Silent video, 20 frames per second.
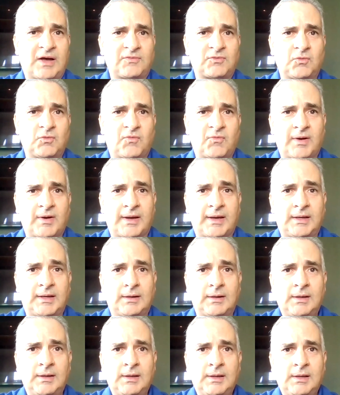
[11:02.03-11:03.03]
have to
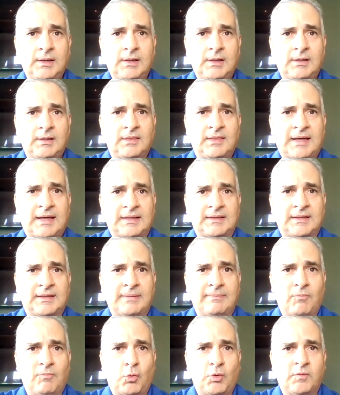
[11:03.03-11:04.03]
find that
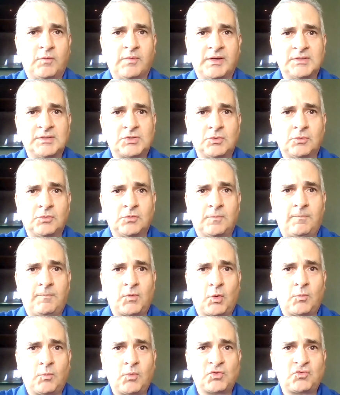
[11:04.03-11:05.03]
motivates you
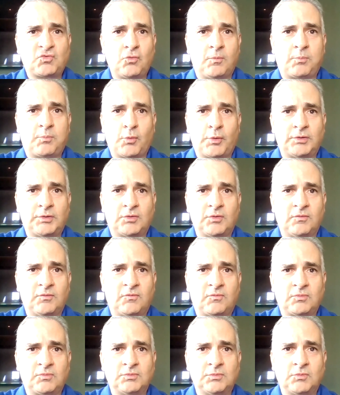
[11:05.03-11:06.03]
almost to a point
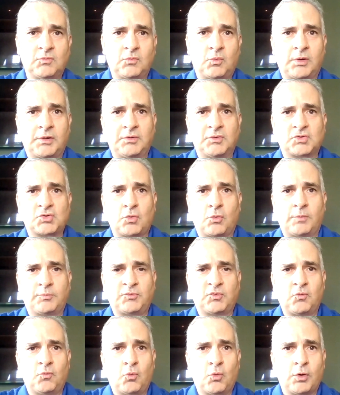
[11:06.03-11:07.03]
of wanting to show
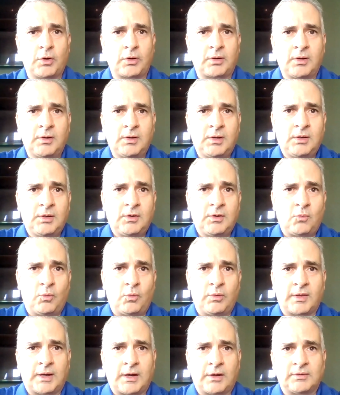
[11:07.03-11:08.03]
up to work
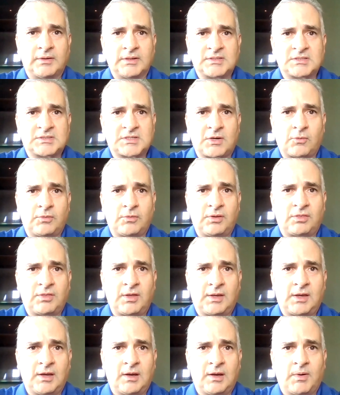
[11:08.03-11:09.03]
without necessarily
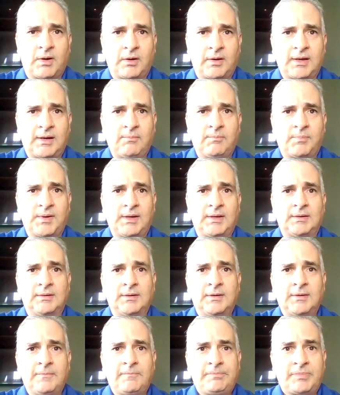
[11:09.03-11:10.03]
thinking about getting paid.
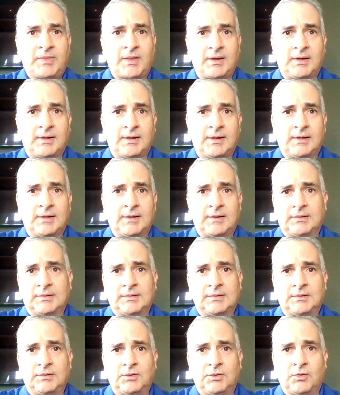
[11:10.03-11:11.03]

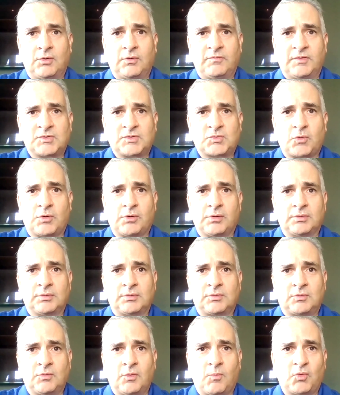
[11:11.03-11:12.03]
You know, if
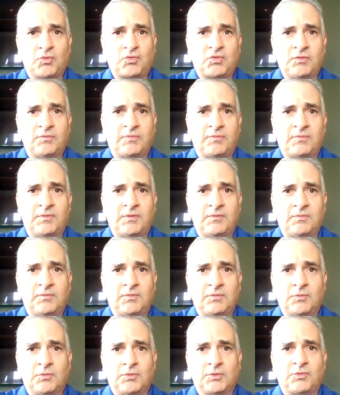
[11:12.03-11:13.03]

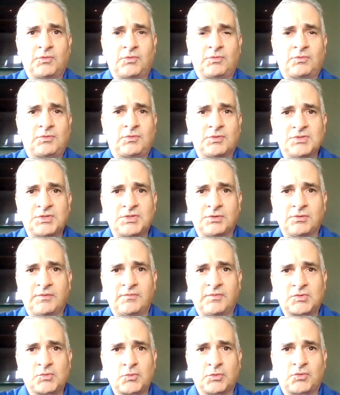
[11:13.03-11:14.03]
you were to consider
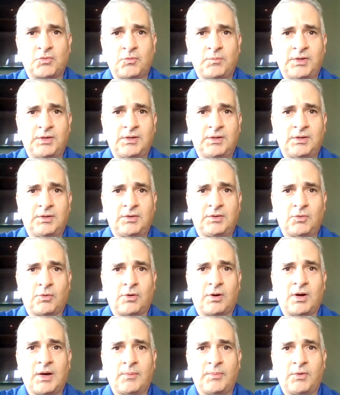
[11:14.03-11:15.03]
this were to be your
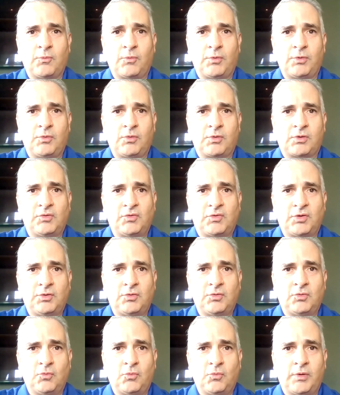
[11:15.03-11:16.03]
hobby, will you
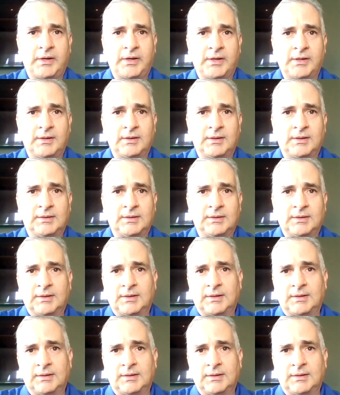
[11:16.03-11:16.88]
continue doing it? And